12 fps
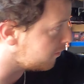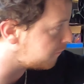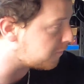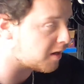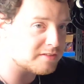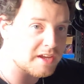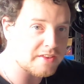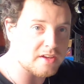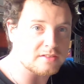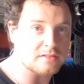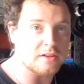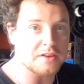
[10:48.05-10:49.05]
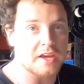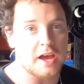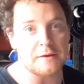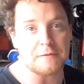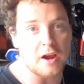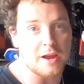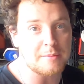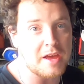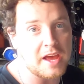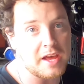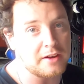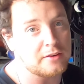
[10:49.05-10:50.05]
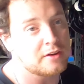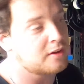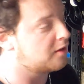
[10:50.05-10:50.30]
the front together, so the K-frame and